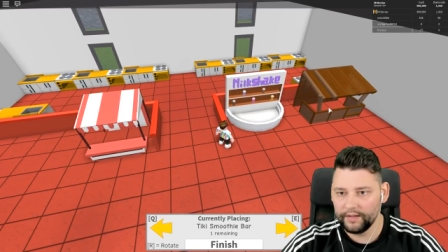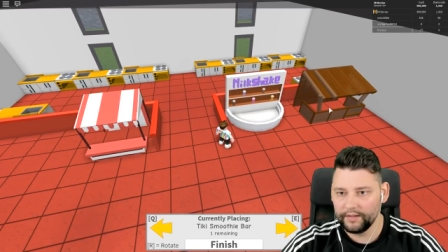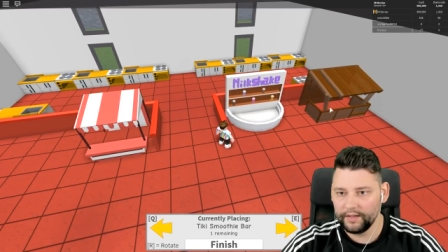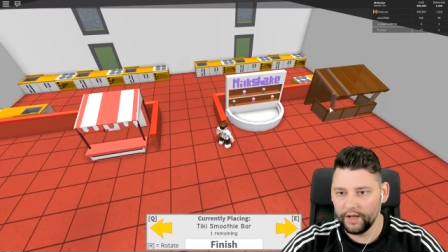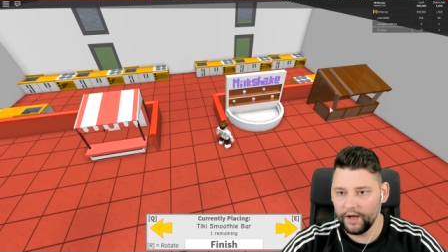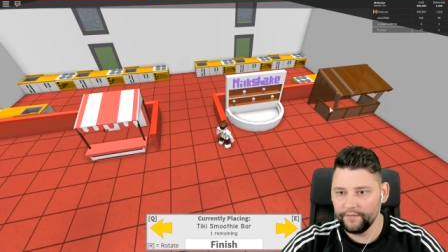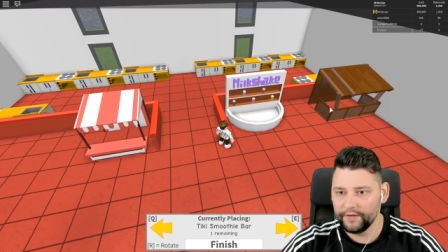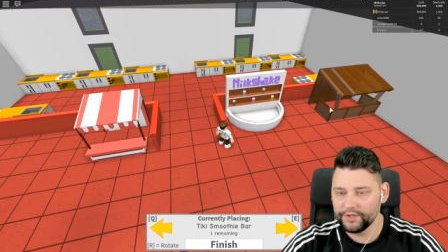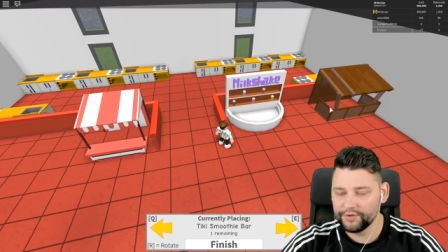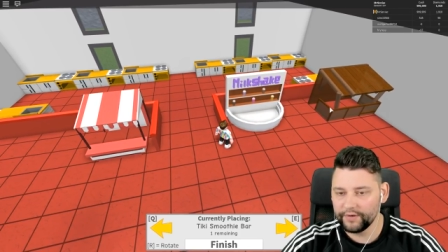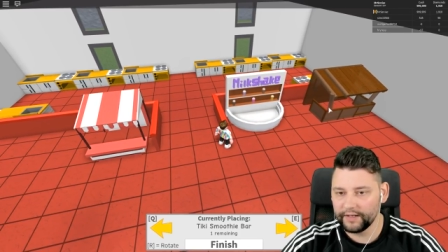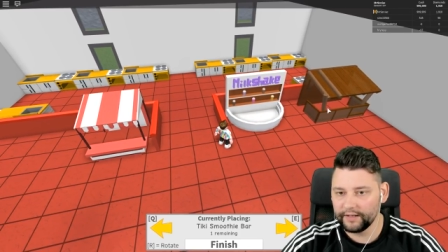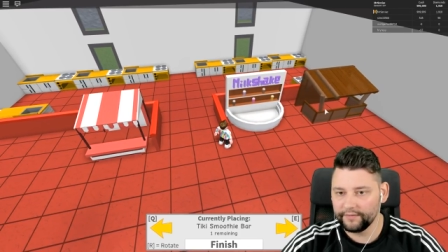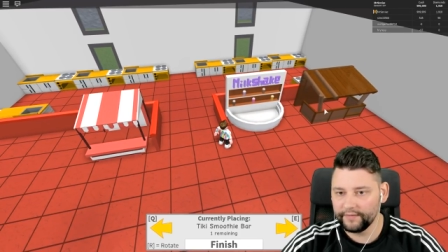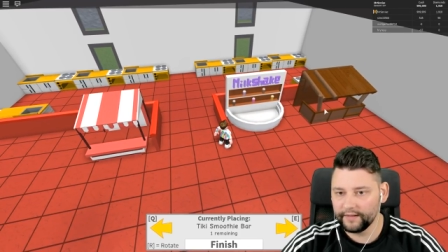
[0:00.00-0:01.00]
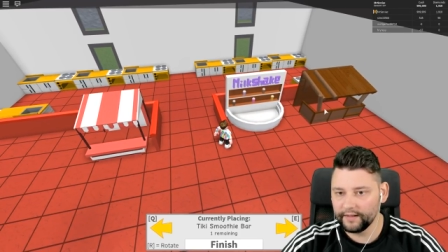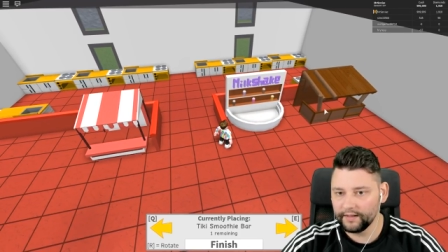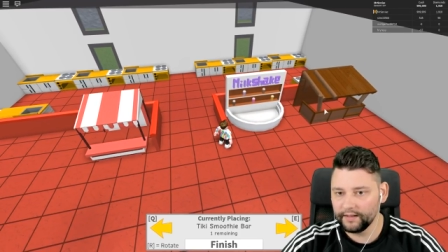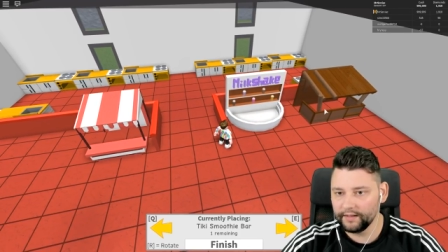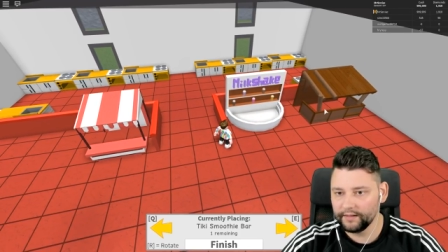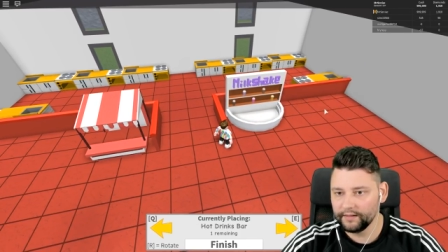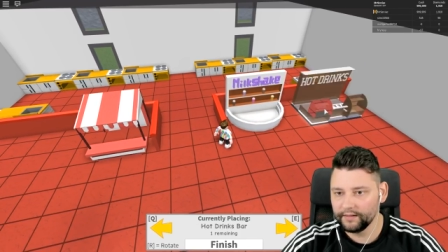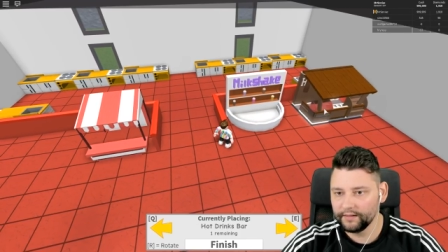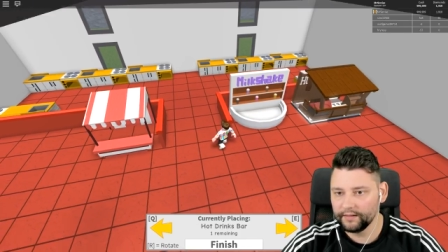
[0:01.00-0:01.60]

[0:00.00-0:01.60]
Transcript: The other drink thing.